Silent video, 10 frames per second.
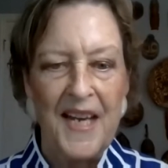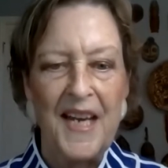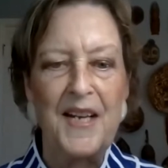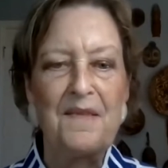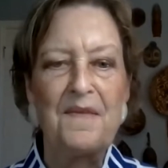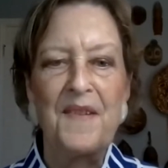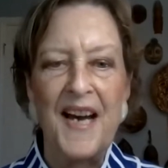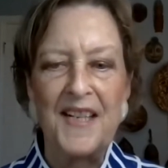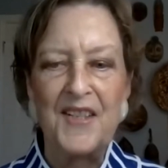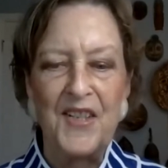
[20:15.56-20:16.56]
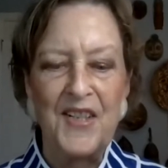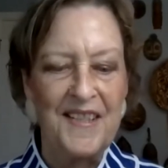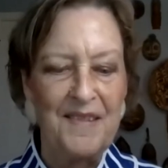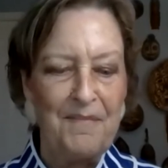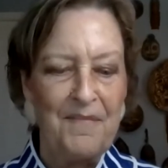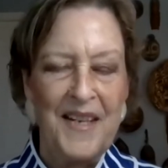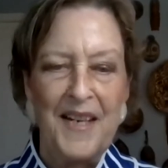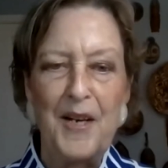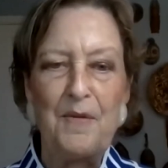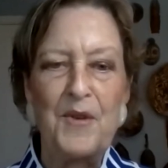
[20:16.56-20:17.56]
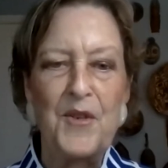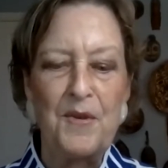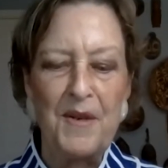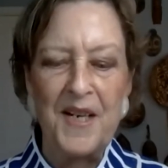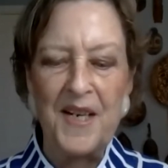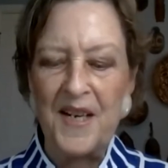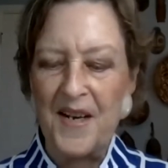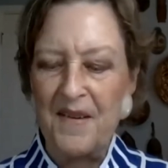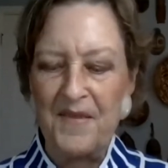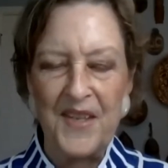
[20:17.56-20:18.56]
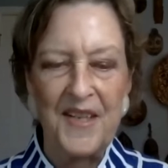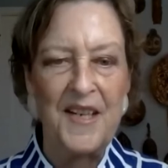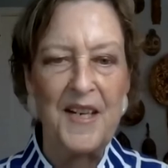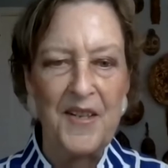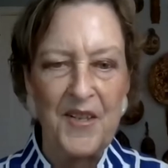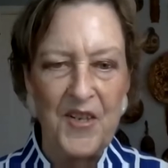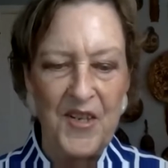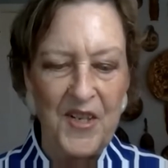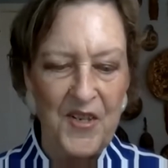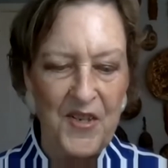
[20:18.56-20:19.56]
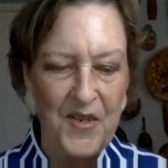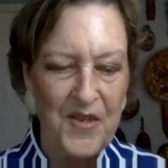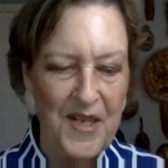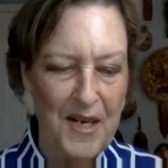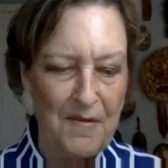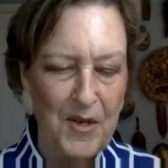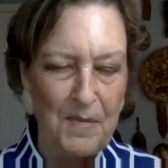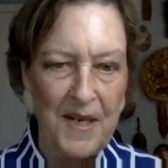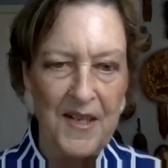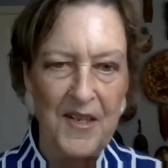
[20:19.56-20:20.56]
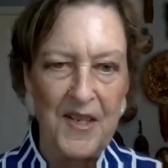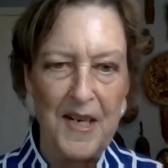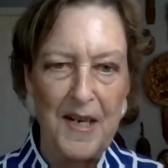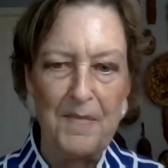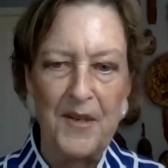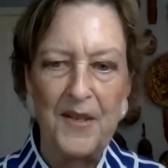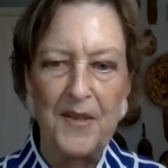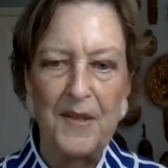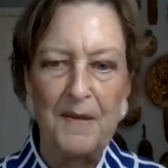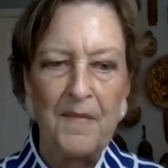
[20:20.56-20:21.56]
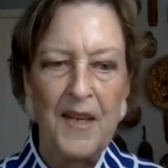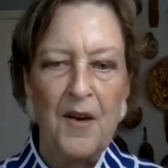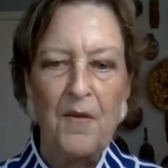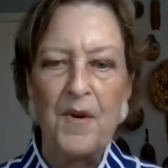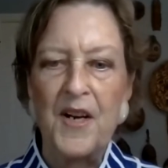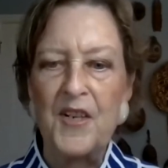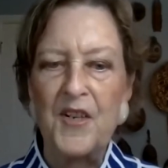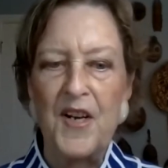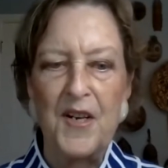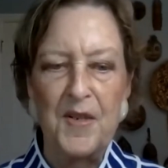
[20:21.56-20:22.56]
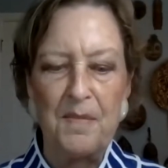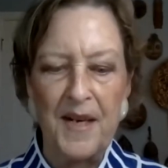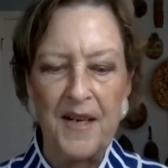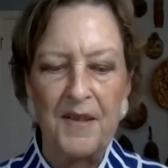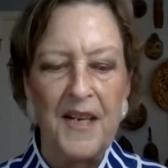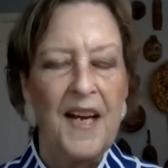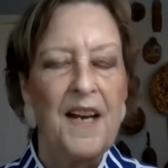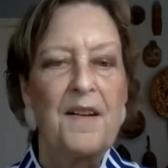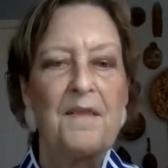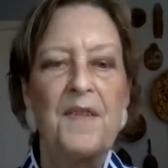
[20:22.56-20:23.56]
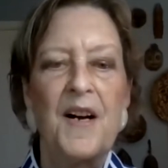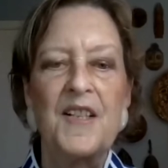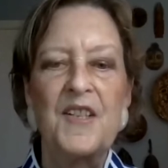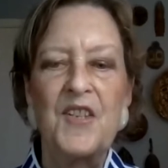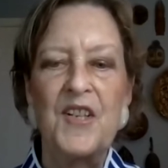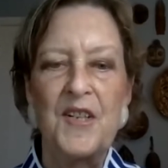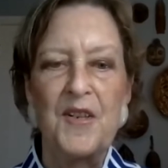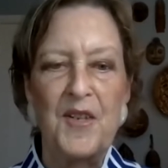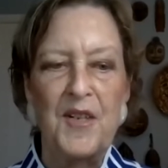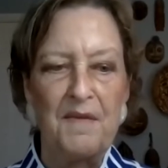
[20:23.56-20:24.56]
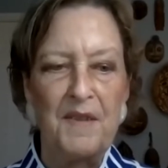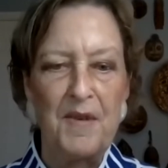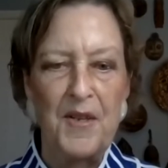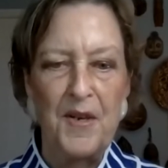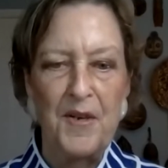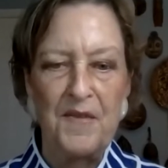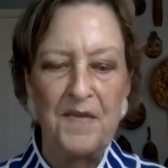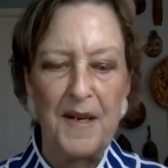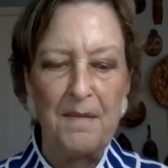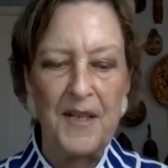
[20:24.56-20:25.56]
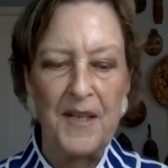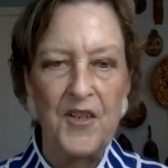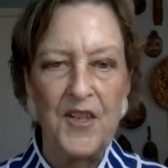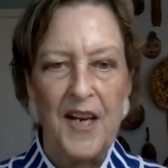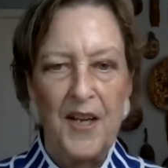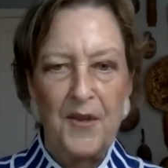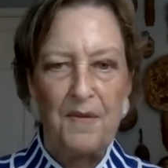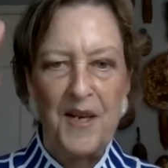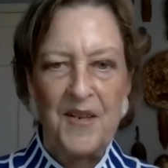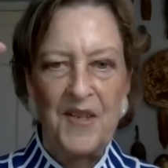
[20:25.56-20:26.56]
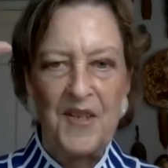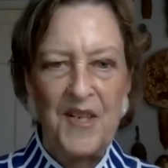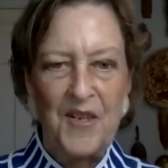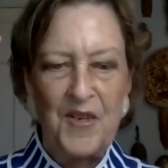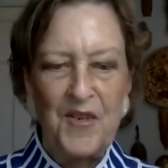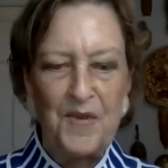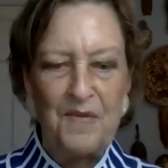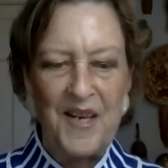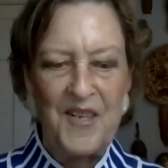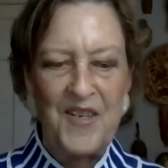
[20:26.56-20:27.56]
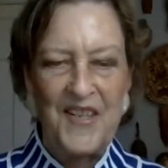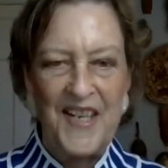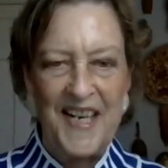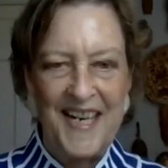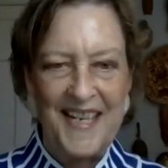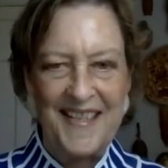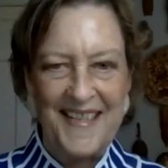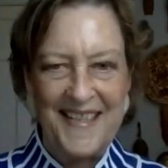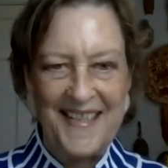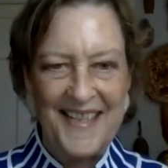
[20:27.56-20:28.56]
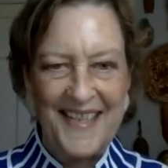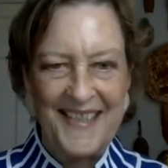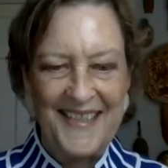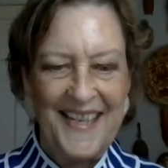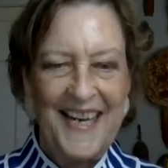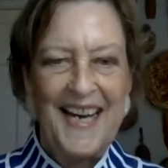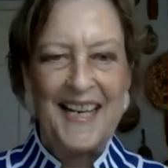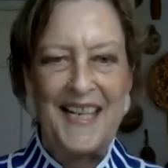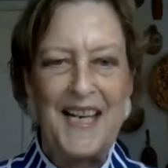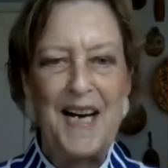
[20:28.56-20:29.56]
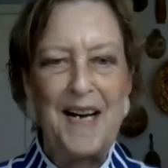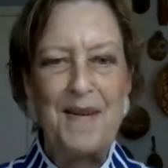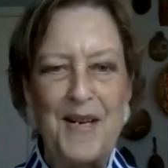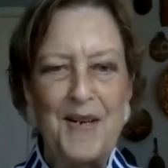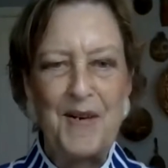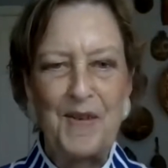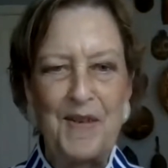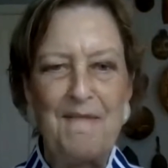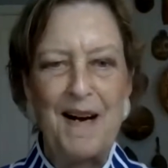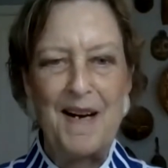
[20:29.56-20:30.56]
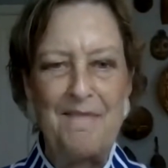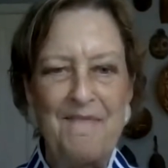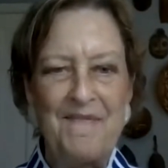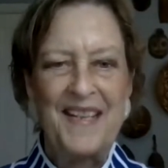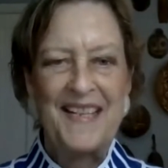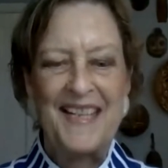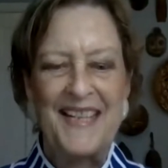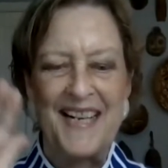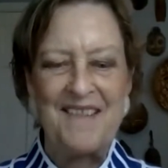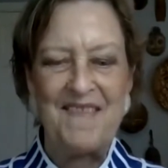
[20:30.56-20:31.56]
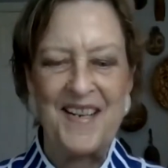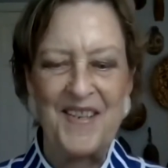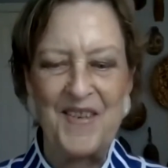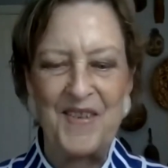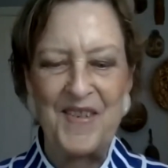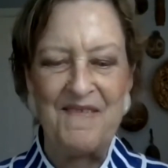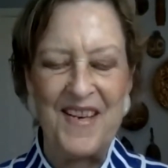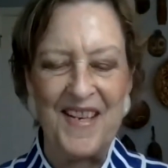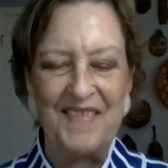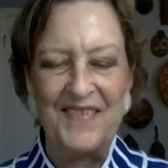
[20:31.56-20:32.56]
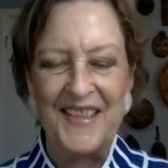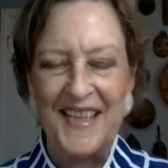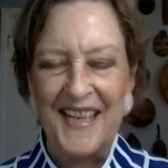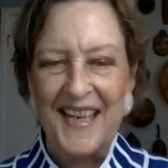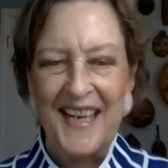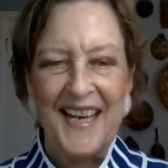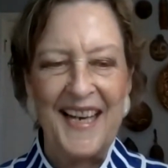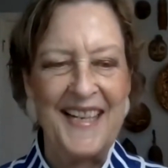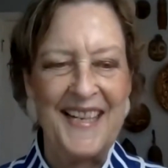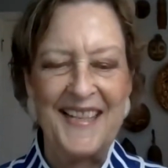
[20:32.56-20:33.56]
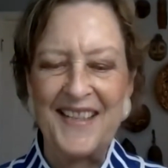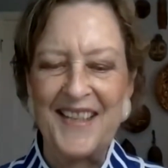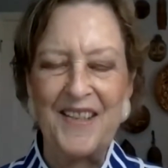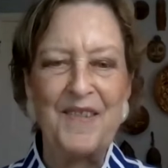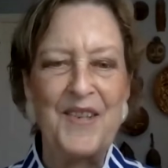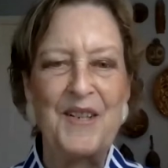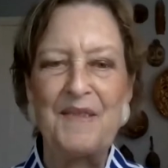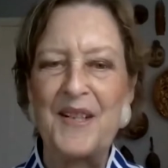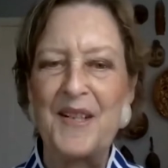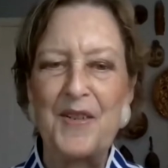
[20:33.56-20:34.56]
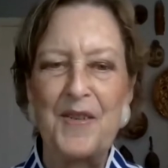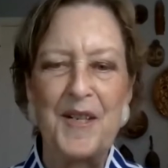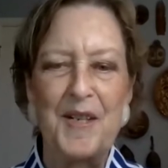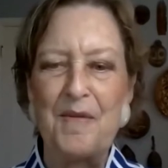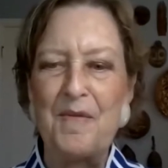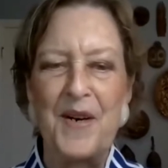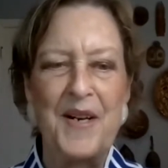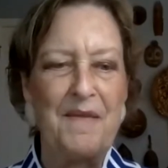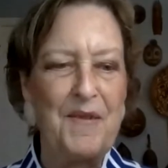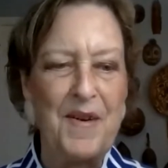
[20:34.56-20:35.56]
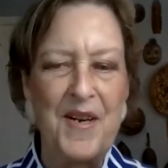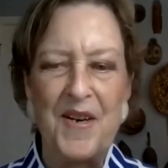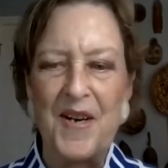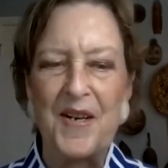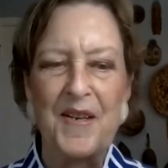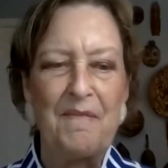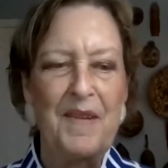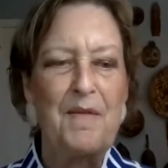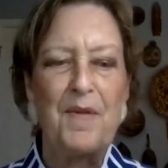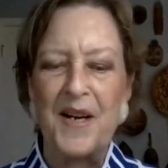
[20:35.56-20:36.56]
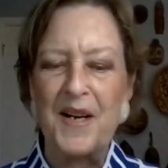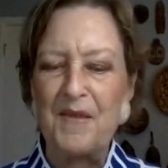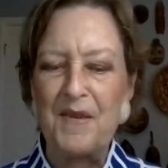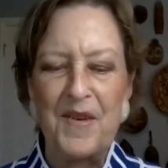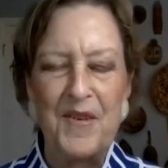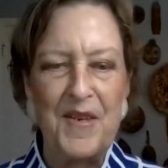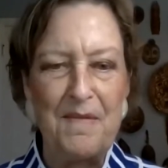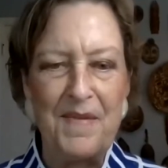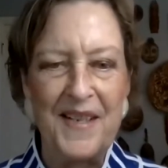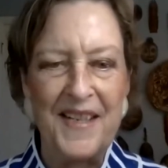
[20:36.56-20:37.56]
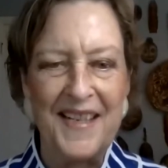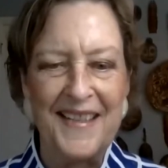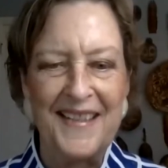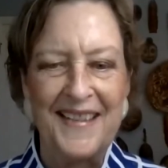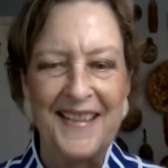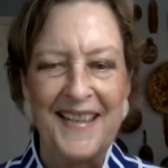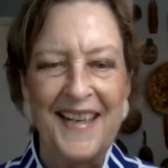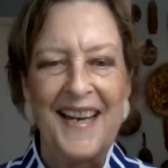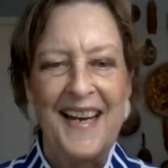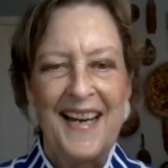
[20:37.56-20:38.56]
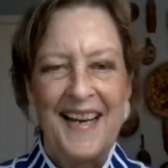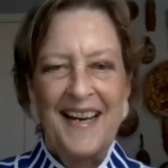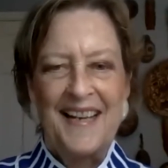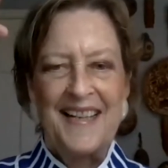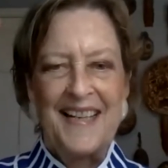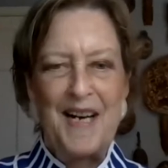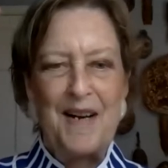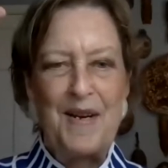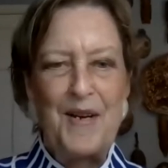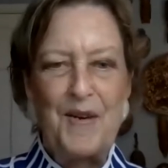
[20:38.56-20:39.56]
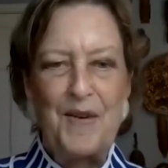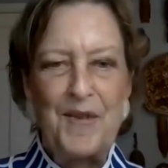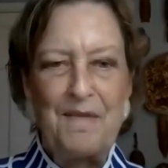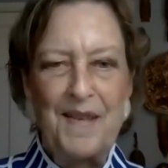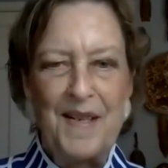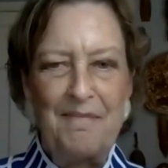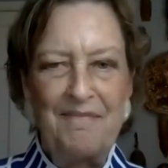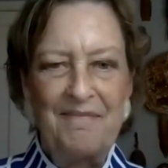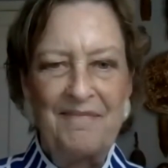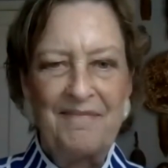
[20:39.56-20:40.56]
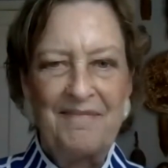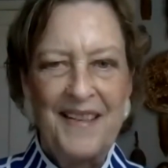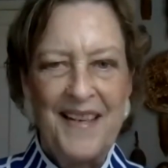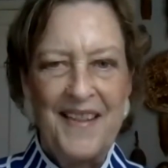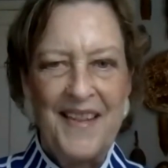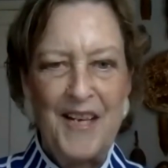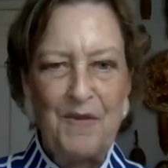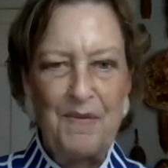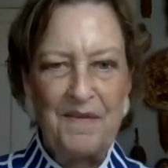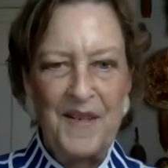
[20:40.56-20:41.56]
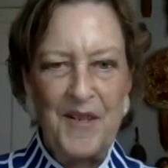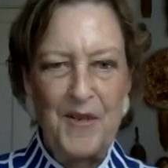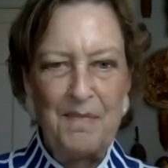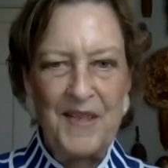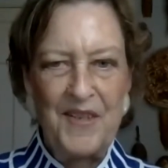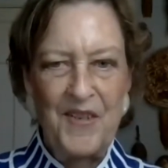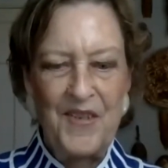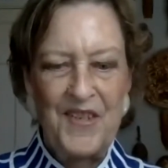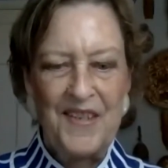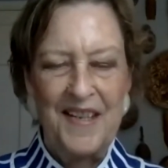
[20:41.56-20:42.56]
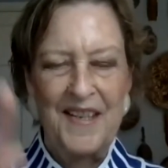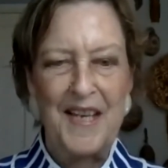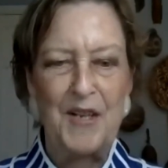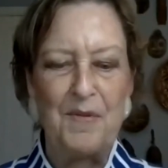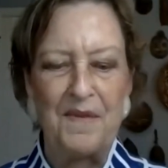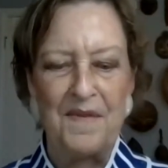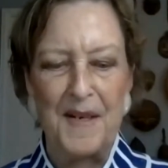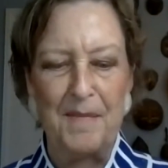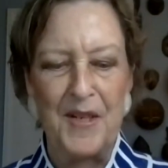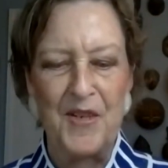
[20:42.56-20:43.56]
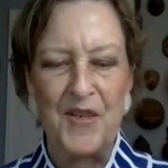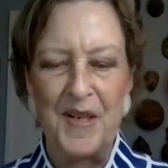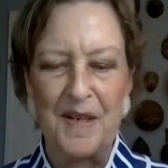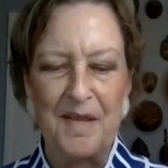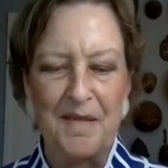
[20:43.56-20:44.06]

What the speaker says: And in fact, it was 3 of the English teachers that I was spending time with when I talked about volunteers living with host families. 3 of the teachers raised their hands and said, "Can I be a host mom? Can I be a host mom?" And I thought, whichever country, wherever we are, wherever we're going to be, can I be a host mom? That's what friendship is. That's what families are.